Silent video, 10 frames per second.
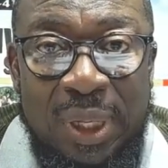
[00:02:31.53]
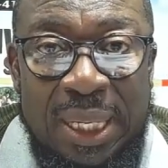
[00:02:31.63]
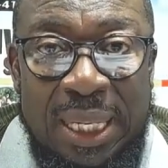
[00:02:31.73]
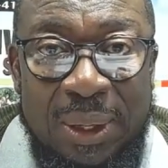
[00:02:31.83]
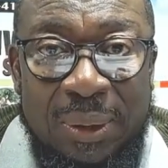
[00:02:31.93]

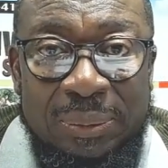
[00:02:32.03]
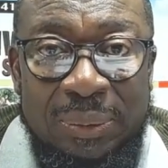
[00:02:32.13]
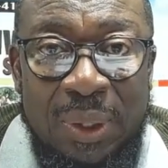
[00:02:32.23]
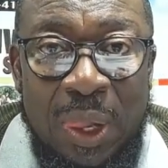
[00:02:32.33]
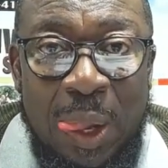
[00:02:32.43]
You know,
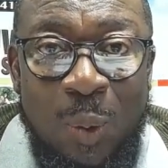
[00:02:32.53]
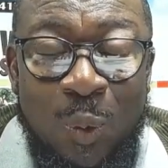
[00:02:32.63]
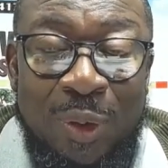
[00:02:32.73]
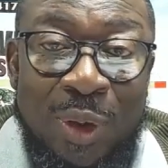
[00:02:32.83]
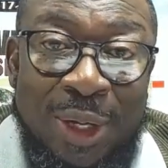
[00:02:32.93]

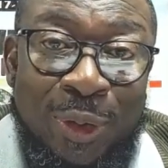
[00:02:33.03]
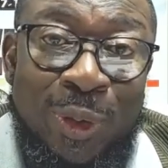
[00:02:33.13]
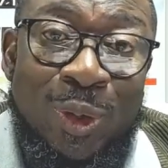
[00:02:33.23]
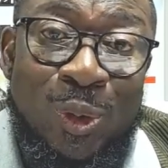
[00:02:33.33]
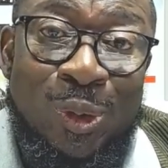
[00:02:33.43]
when you are
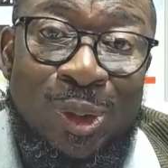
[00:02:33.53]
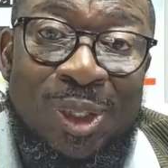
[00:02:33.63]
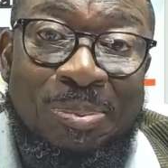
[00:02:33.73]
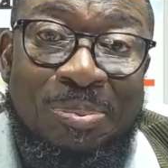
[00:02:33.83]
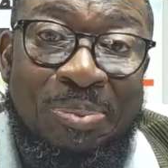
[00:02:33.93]
doing good,
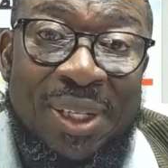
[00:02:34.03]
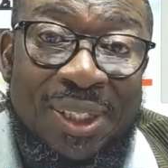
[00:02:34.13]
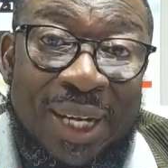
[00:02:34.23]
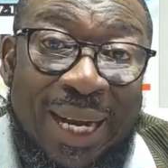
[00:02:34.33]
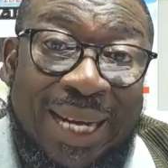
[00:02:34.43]
you impress
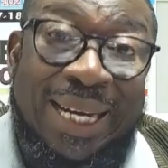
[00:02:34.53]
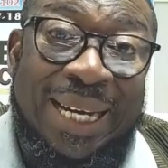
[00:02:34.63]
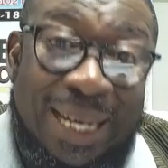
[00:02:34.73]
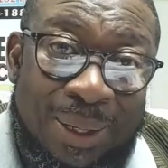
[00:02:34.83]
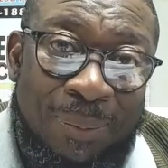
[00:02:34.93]
the
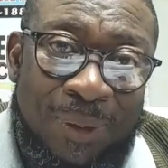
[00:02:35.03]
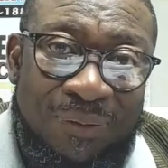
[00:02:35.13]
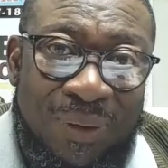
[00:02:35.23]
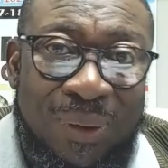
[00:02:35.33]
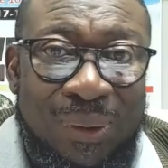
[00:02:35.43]
kingdom
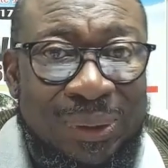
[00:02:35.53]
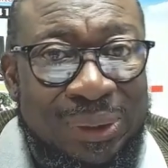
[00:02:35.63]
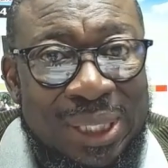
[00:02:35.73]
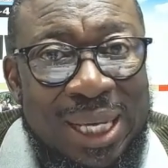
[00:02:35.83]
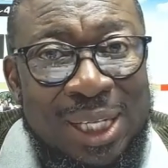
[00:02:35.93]
of
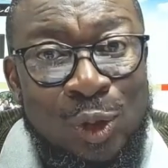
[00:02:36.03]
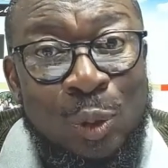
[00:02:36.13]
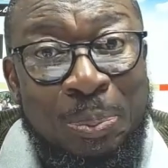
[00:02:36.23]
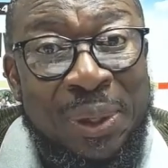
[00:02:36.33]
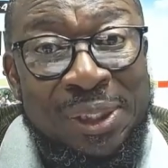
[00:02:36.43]
God, you
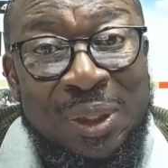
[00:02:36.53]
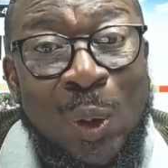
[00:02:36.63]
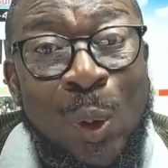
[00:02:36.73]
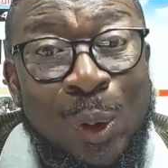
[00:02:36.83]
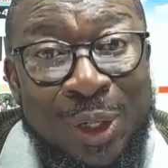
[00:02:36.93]
impress
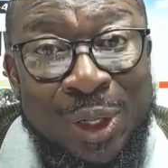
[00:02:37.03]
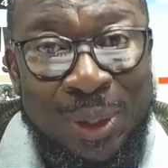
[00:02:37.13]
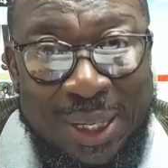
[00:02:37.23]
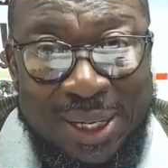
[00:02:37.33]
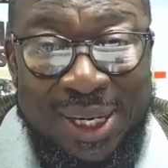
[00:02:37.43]
God,
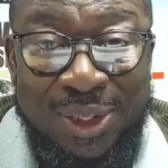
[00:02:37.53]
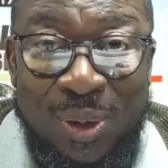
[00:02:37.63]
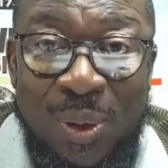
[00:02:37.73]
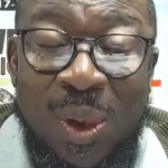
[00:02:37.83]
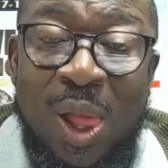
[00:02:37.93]
your
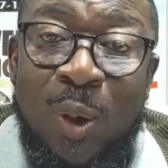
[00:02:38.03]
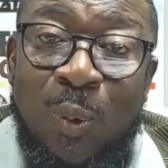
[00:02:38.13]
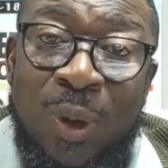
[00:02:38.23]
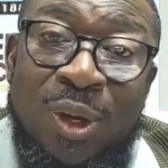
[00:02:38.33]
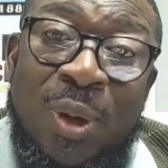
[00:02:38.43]
creator.
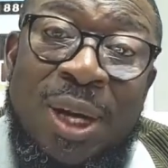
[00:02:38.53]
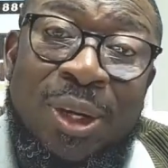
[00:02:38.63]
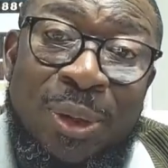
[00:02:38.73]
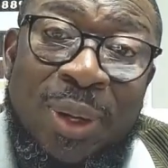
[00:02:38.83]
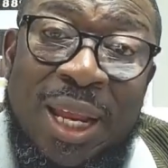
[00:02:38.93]
When you are
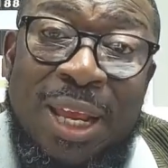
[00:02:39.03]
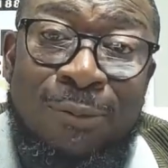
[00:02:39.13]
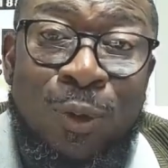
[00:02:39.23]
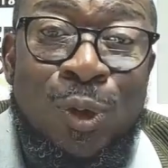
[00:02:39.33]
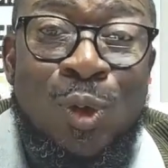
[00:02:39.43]
doing
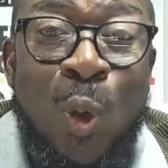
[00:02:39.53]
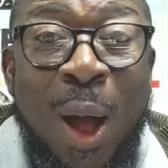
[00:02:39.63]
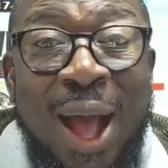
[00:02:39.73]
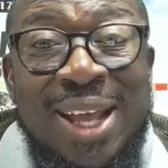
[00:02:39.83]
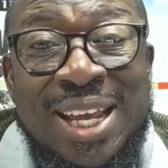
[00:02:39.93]
evil, you
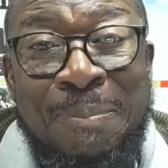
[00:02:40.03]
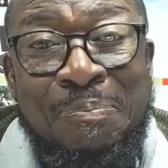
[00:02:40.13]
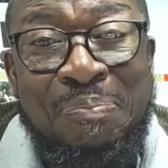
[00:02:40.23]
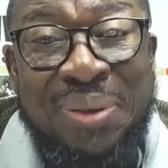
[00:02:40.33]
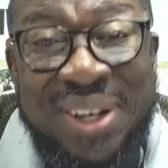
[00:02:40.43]
are
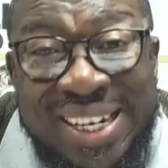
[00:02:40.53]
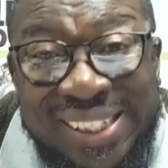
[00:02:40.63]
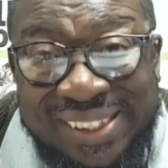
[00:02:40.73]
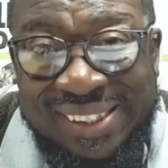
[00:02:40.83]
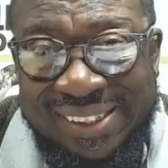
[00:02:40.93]

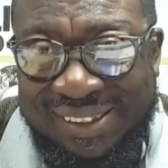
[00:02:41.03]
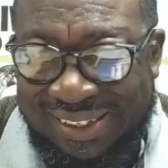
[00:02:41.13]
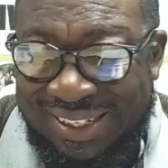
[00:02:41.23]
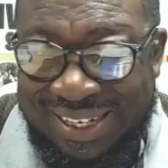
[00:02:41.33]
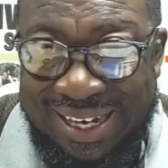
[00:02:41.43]
impressing
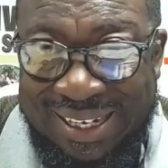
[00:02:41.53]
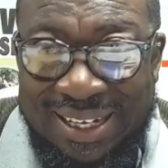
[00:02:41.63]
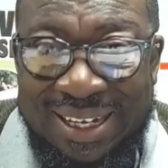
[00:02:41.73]
Satan,